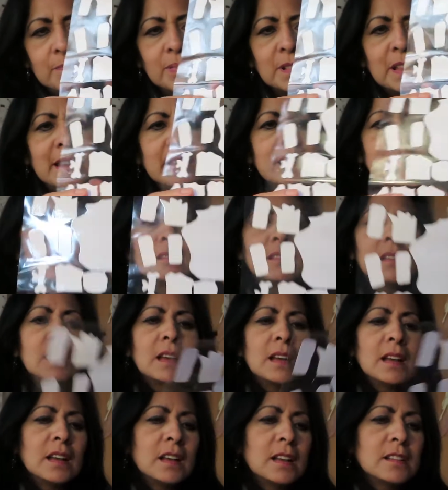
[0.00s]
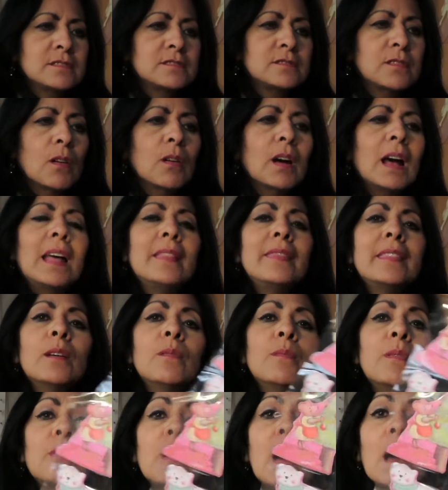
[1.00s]
blank. So, and
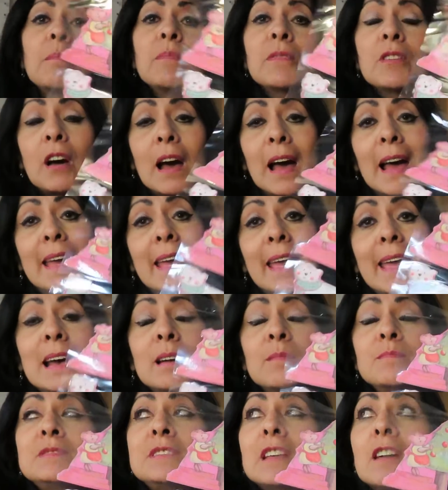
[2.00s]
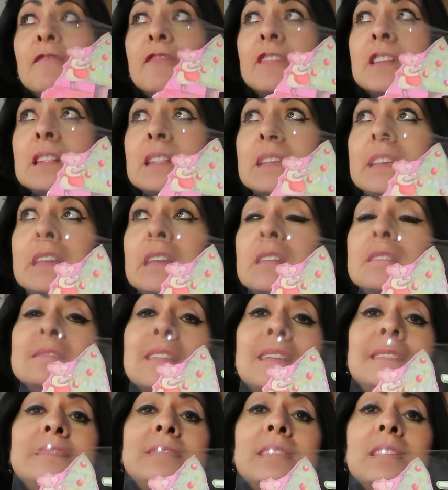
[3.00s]
then I am definitely, because
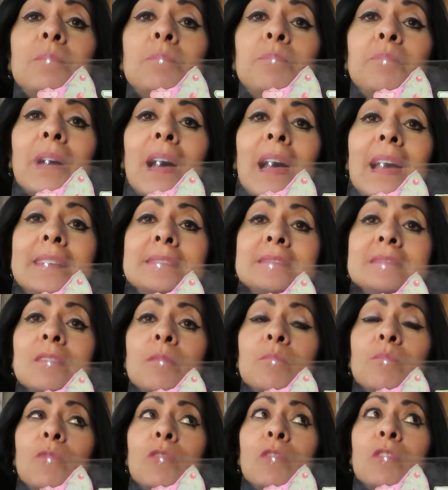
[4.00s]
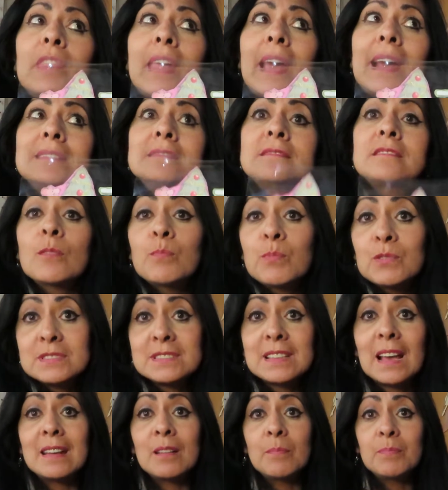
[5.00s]
I did buy some more of that
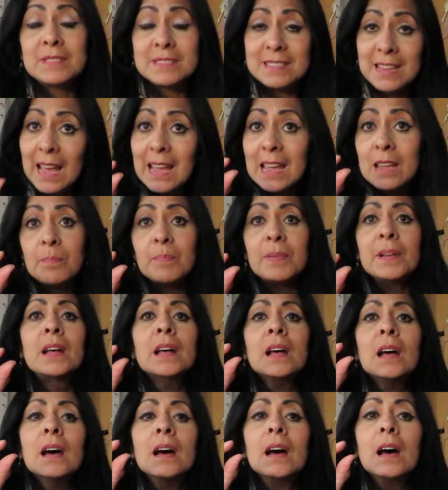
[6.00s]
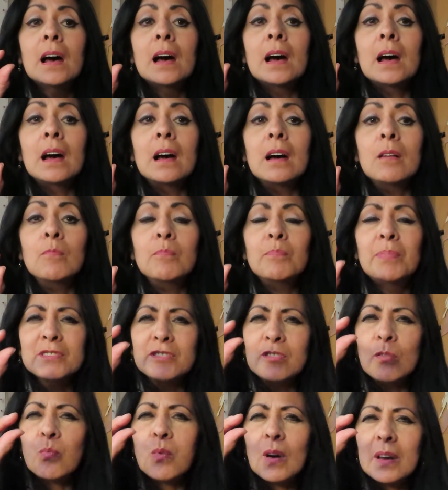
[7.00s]
double-sided tape,
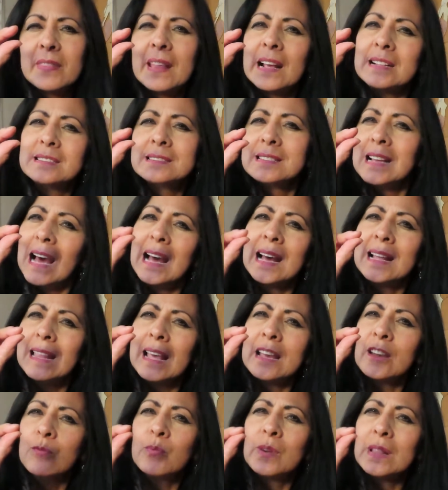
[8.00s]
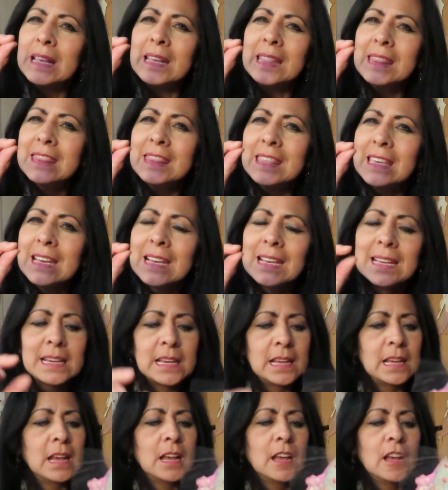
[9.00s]
but the one that's kind of like really thick.
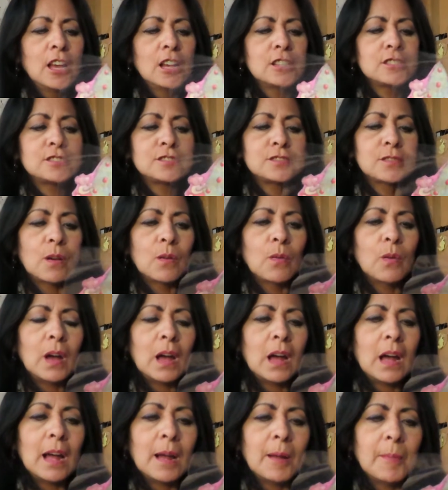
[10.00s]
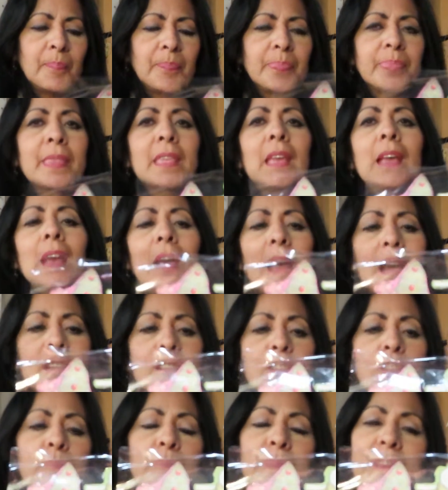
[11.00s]
So I'm
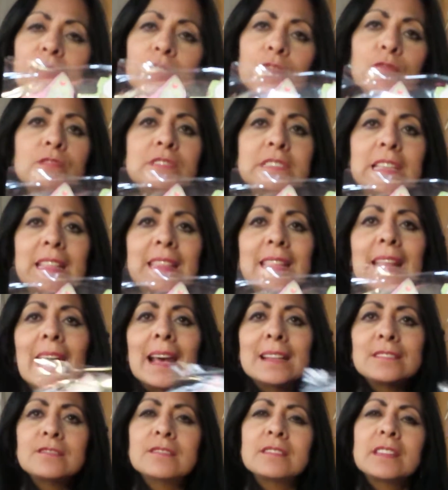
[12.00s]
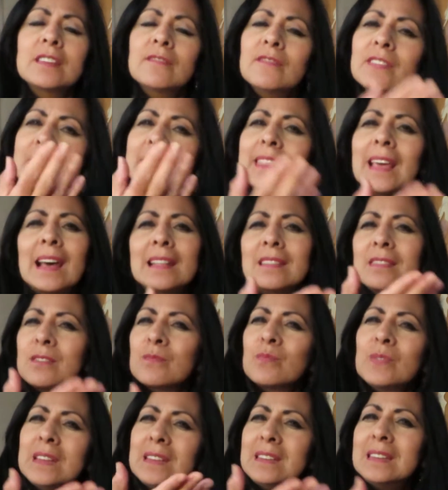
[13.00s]
gonna be using that to give it that
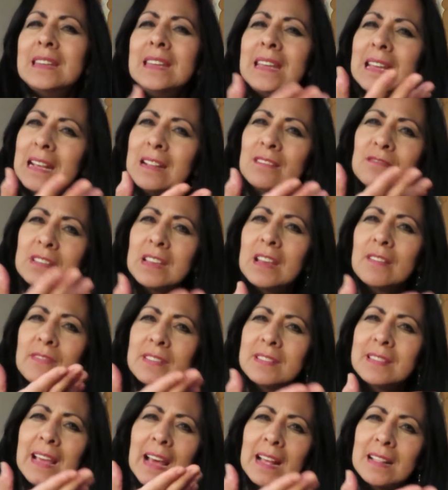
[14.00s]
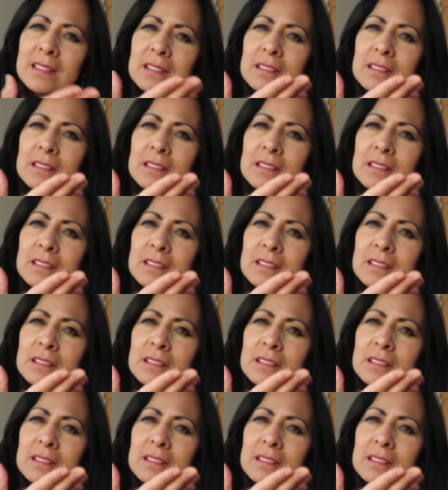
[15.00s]
3D, to give it that